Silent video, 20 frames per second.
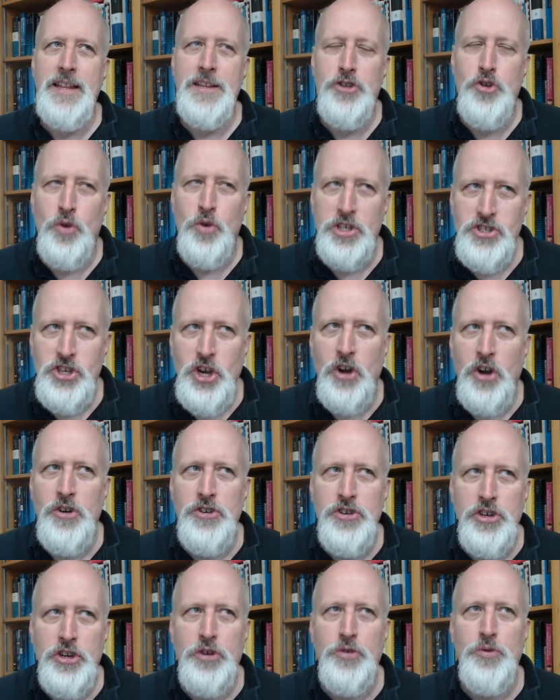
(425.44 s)
to a
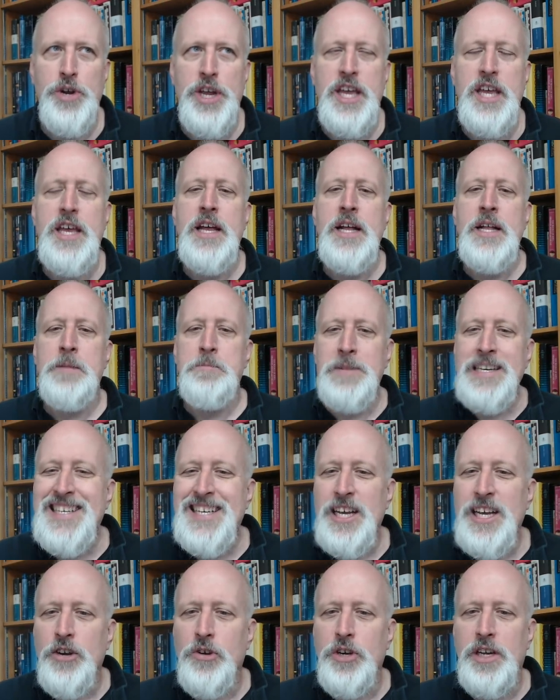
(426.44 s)
certain degree,
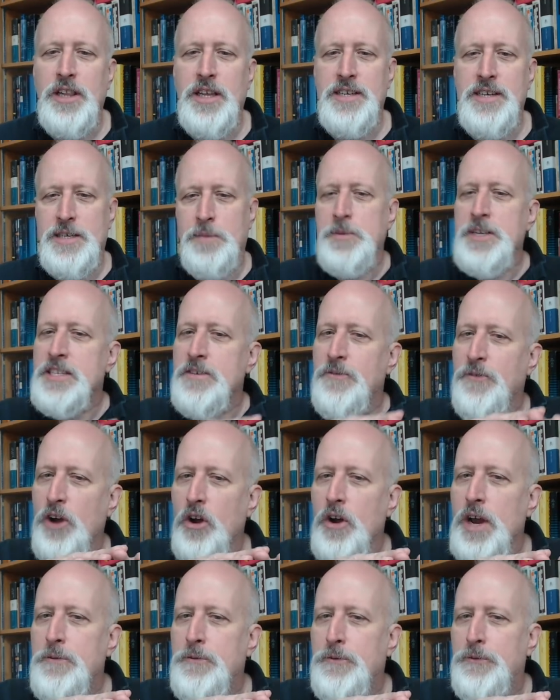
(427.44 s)
materialism is a
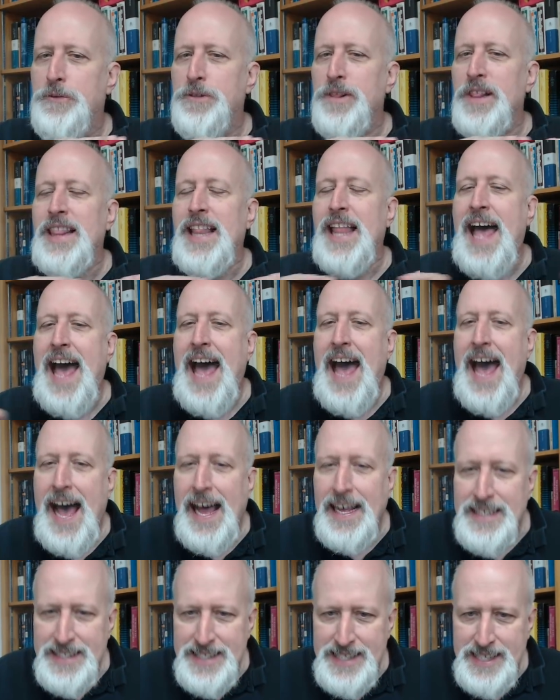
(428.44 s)
very
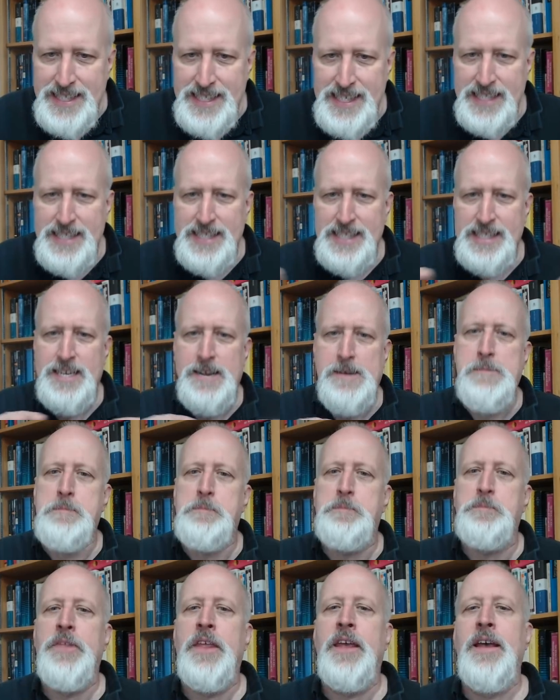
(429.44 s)
flat system.
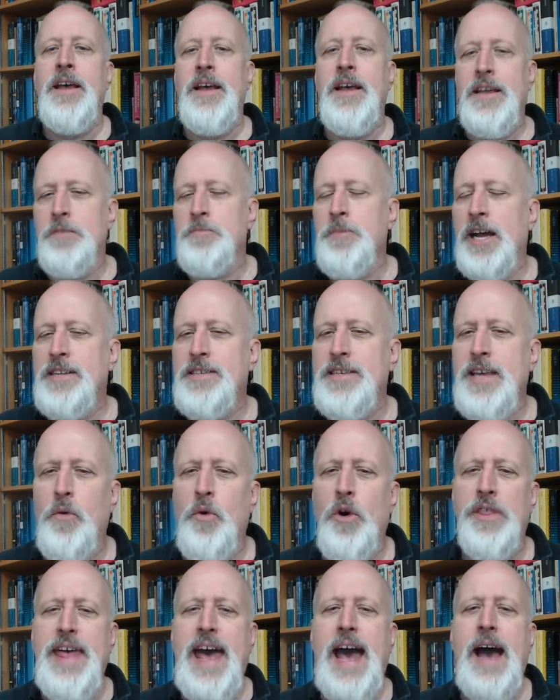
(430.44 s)
You might say,
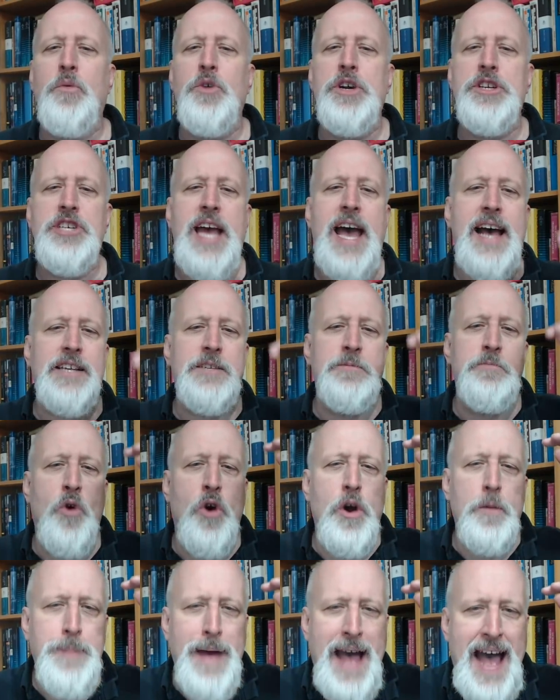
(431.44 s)
well, that which has
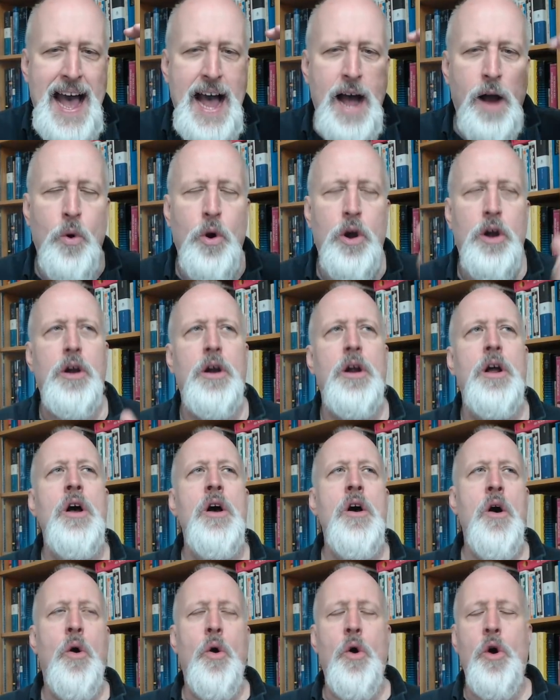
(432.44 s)
more power
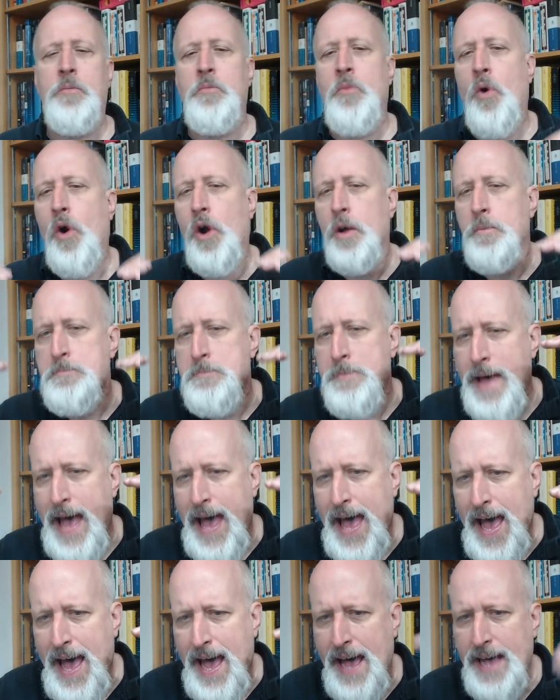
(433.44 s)
or more
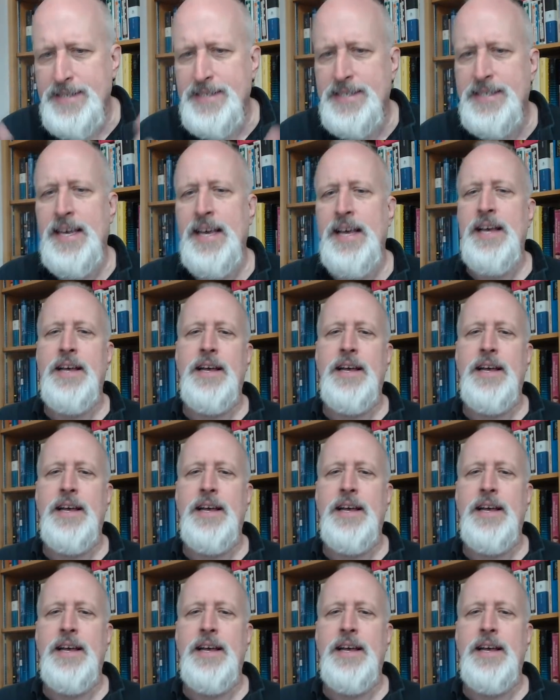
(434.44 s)
mass